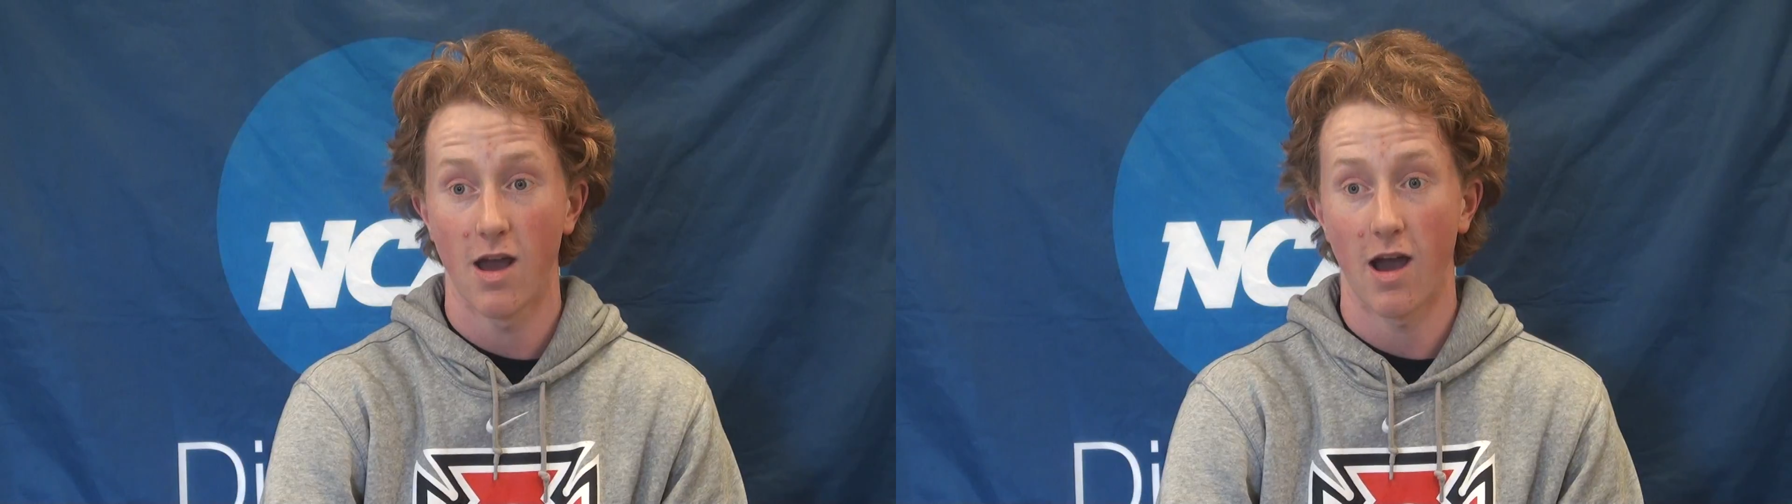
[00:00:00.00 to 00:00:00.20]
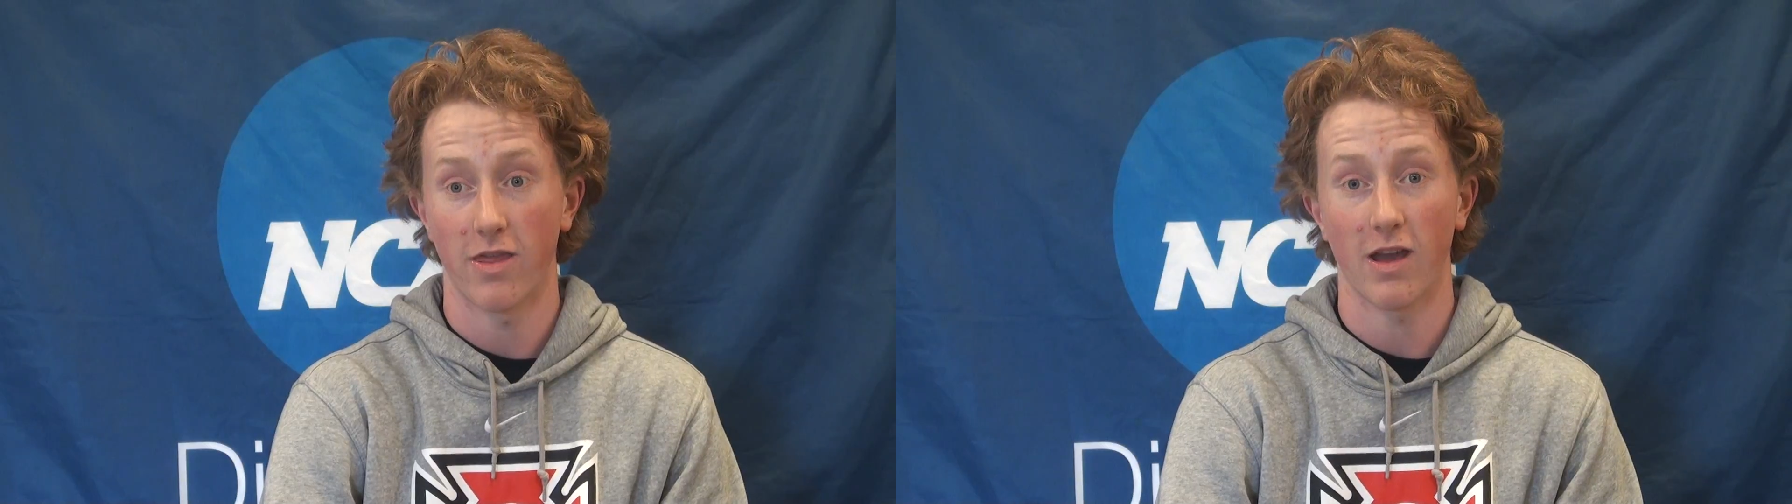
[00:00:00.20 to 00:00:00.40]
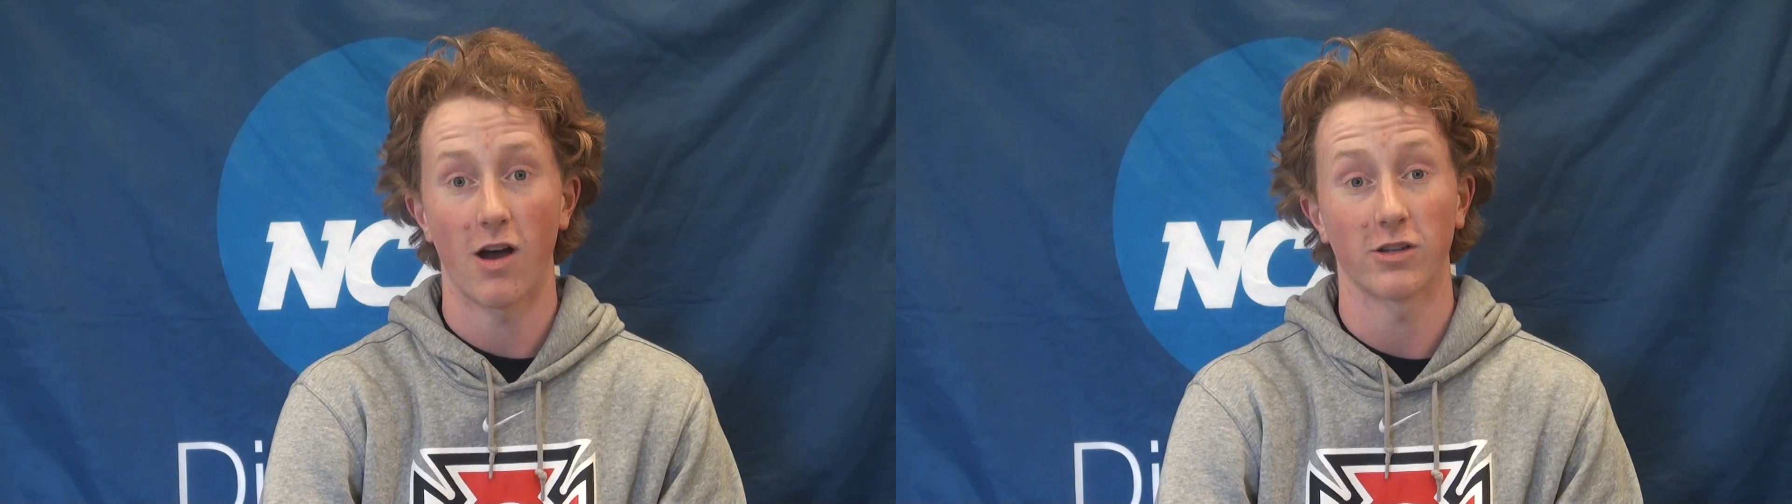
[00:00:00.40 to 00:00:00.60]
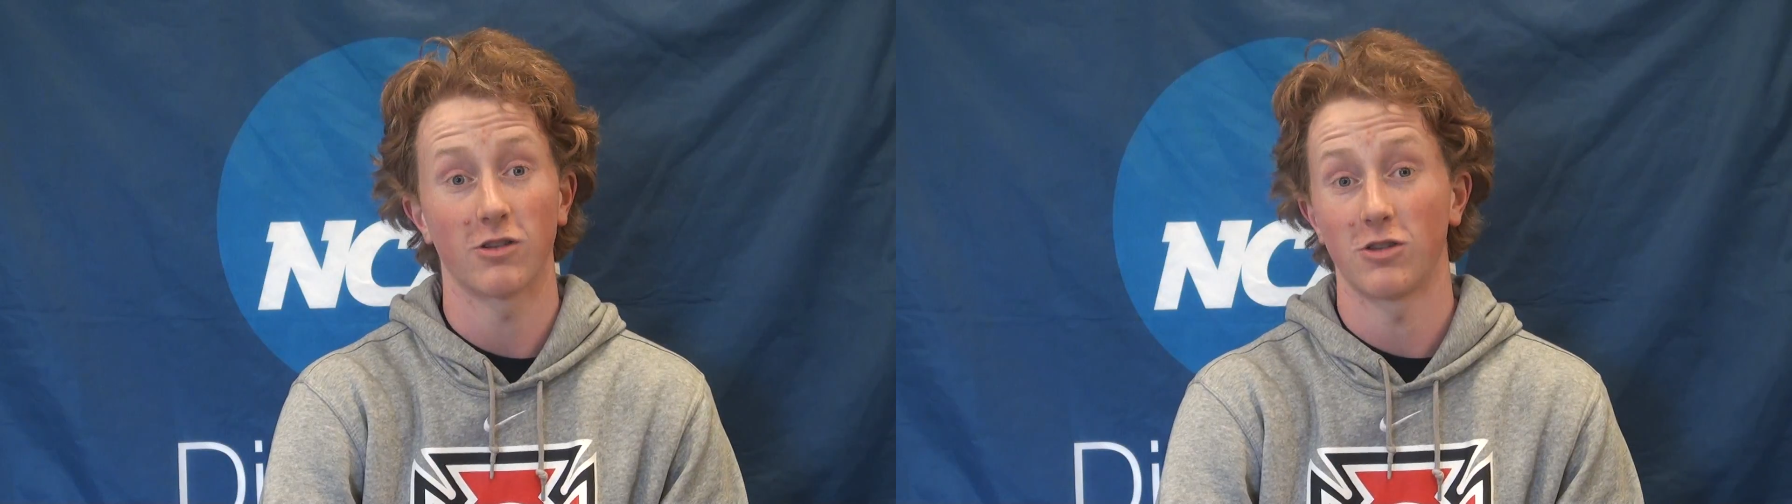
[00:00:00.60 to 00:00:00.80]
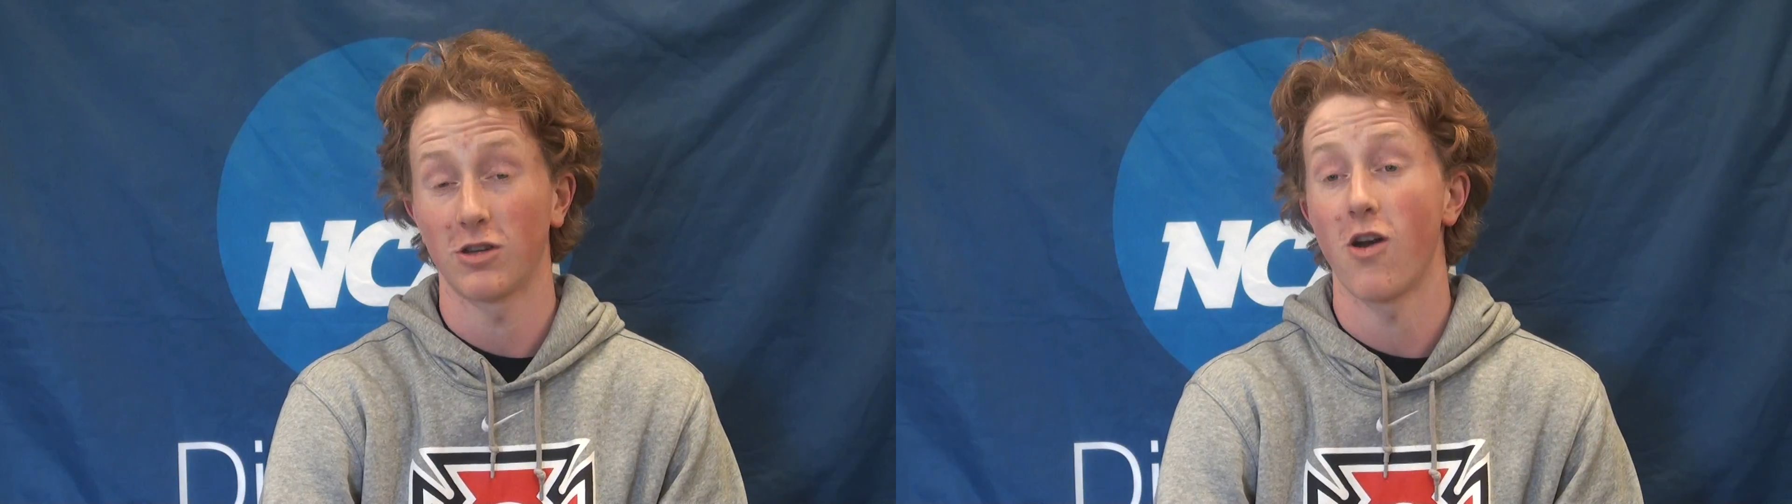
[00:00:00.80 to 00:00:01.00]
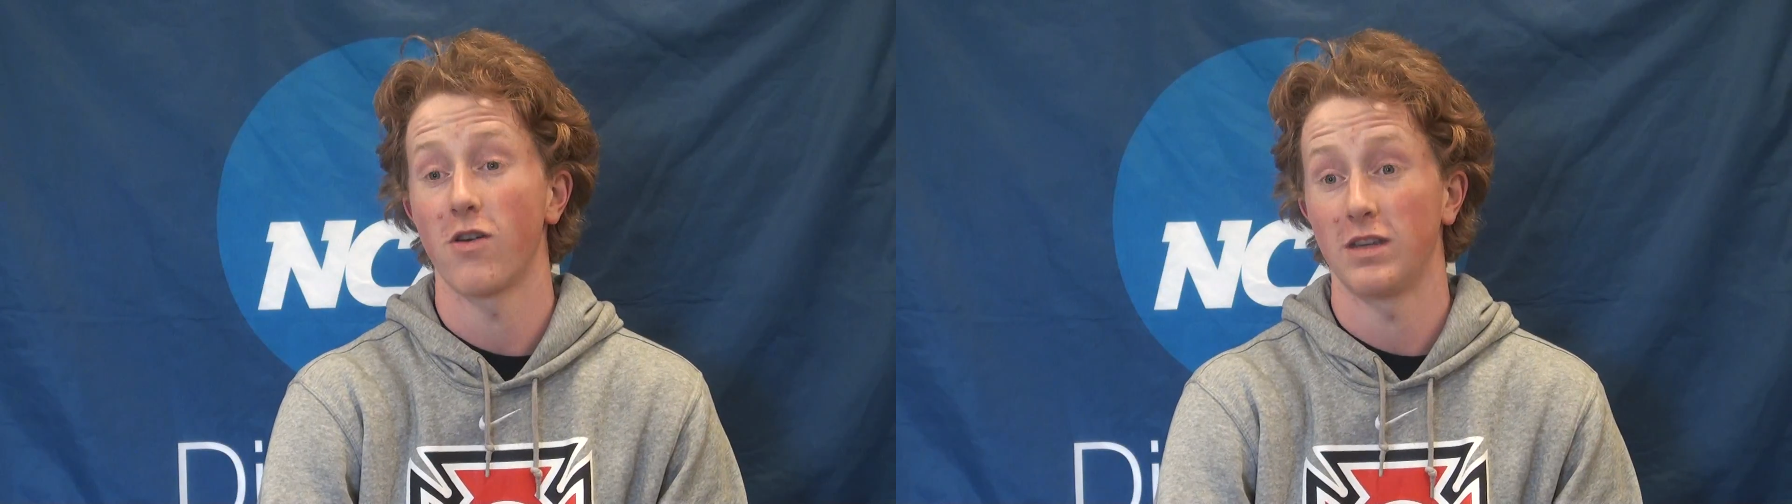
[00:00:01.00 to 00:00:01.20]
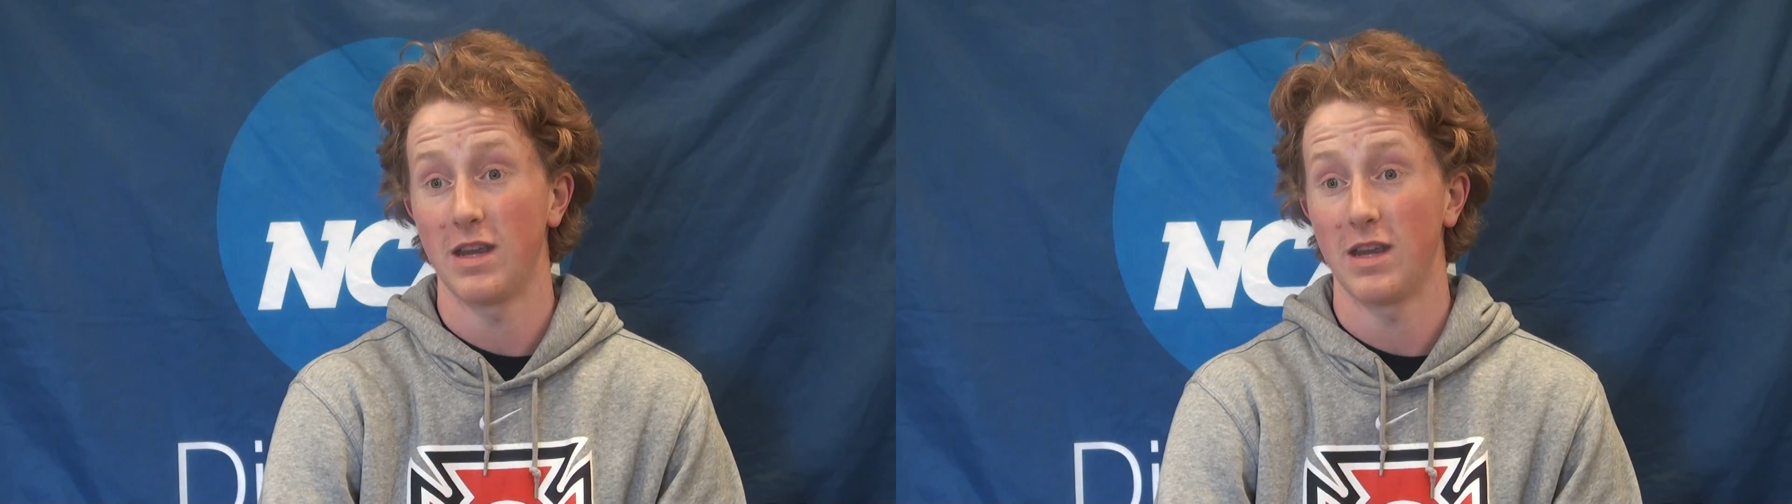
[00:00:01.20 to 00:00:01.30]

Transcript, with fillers: I think also just going